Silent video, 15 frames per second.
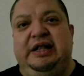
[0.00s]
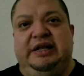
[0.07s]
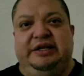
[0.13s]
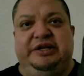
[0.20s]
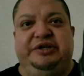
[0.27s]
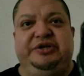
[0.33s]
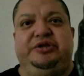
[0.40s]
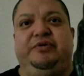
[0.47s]

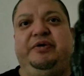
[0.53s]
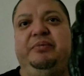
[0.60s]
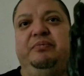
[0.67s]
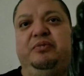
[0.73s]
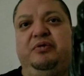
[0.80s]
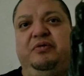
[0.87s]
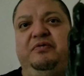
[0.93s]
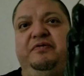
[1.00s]
This is to
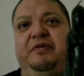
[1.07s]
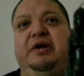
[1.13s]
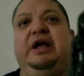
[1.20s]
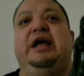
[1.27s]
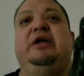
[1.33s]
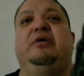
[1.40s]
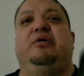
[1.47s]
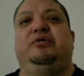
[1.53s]
remove,
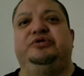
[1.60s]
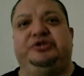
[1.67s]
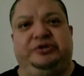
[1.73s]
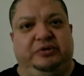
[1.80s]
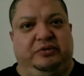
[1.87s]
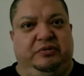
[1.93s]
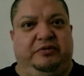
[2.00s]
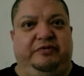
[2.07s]
and
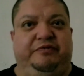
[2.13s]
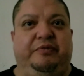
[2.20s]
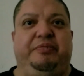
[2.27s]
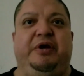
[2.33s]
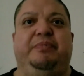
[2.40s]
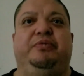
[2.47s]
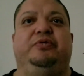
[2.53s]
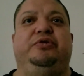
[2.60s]
also for
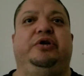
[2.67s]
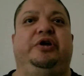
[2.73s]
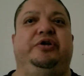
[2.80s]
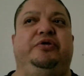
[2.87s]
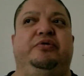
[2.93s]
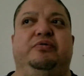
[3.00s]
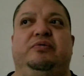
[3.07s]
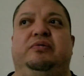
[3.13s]
people that are
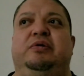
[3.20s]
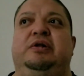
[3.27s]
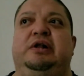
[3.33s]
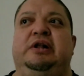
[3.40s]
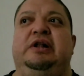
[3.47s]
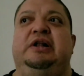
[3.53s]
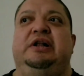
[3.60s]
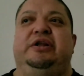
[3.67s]
do
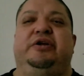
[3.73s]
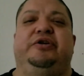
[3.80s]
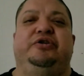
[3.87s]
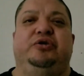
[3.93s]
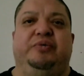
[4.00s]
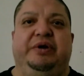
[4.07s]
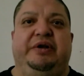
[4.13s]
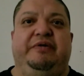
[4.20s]
that are
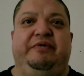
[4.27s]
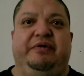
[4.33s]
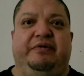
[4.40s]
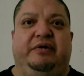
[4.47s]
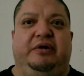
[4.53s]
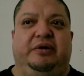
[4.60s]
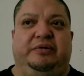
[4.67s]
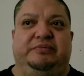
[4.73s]
doing
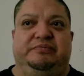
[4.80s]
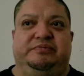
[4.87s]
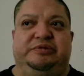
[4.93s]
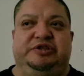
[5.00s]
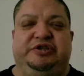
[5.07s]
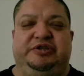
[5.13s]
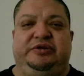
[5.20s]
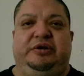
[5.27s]
um,
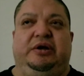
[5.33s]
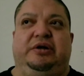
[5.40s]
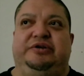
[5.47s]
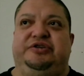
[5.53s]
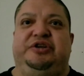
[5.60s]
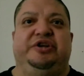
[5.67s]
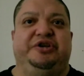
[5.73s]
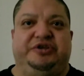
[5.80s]
uh,
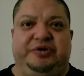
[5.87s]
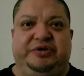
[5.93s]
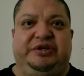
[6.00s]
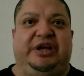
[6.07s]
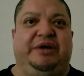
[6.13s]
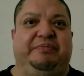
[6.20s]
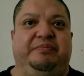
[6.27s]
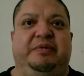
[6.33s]
sinister
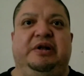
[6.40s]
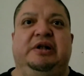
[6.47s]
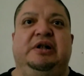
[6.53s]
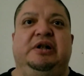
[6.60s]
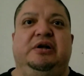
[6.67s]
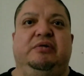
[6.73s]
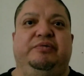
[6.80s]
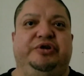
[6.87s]
type
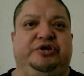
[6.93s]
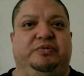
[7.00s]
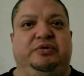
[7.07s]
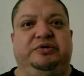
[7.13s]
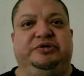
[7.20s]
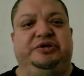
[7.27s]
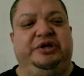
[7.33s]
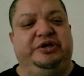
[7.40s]

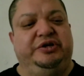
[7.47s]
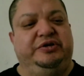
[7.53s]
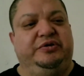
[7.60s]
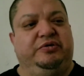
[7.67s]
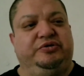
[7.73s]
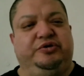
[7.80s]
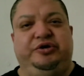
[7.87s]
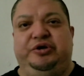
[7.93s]
rituals. This is
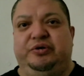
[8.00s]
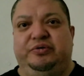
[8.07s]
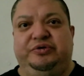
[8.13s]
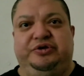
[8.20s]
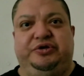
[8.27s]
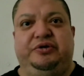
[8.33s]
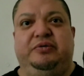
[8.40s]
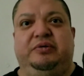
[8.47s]
also
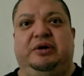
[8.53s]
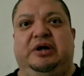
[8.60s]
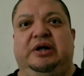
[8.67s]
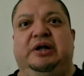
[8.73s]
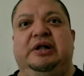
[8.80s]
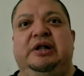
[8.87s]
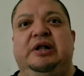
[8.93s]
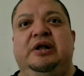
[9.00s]
used to uh,
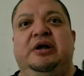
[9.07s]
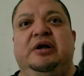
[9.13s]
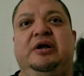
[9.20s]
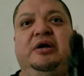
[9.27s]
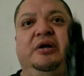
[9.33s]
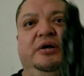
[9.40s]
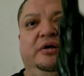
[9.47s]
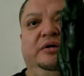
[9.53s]

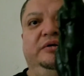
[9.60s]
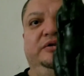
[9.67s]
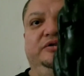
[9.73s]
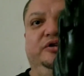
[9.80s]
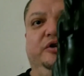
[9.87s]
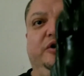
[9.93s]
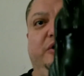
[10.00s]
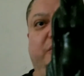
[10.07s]

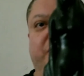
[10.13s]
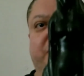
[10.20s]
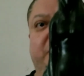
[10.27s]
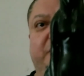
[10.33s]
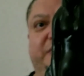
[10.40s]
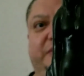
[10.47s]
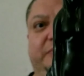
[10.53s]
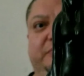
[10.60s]
to curse
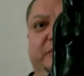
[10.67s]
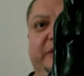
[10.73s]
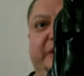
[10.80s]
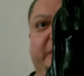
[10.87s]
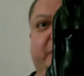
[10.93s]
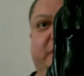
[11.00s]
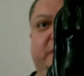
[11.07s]
somebody,